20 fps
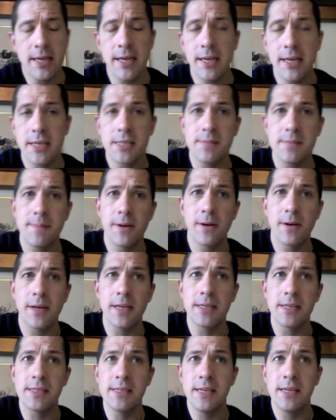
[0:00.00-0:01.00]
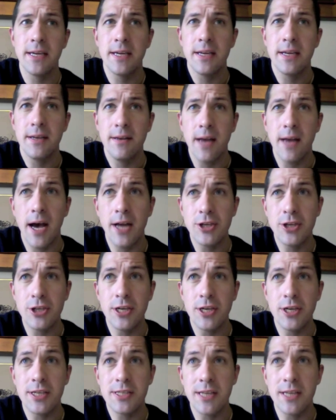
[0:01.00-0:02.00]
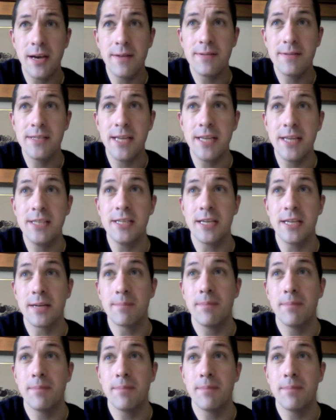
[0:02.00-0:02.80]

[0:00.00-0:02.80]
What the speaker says: an experience not just of sensing,